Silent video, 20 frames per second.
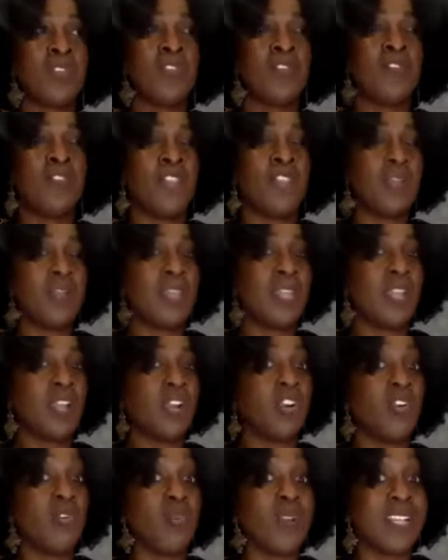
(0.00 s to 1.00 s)
very
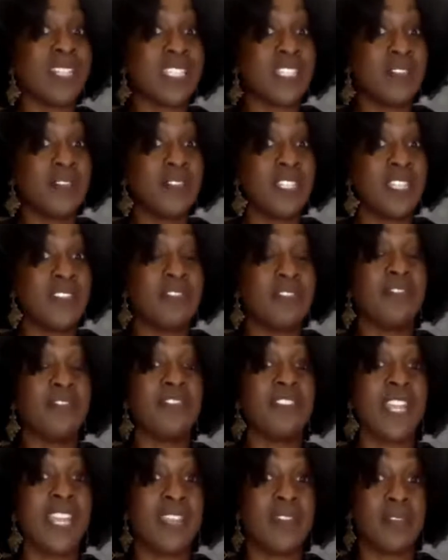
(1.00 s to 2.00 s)
aggressively
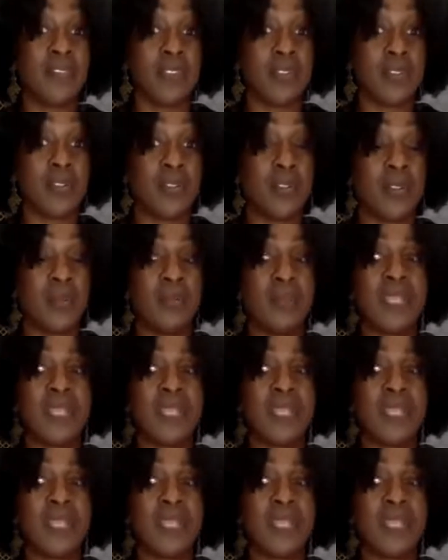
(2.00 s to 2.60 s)
flavored